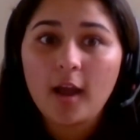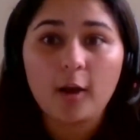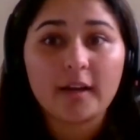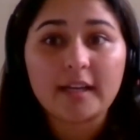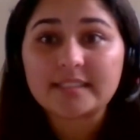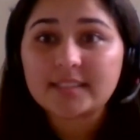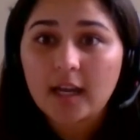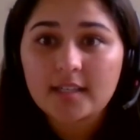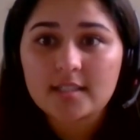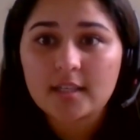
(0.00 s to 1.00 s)
are
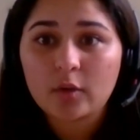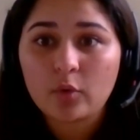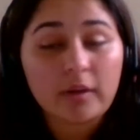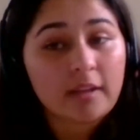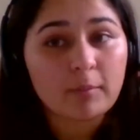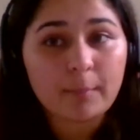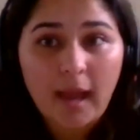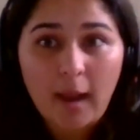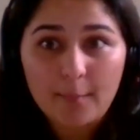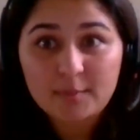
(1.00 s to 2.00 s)
exciting or even
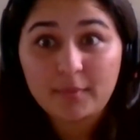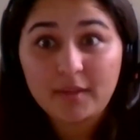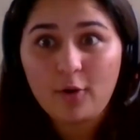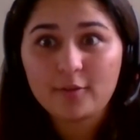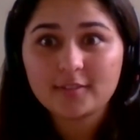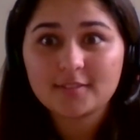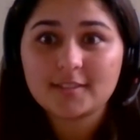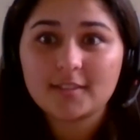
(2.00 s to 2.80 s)
perhaps beyond?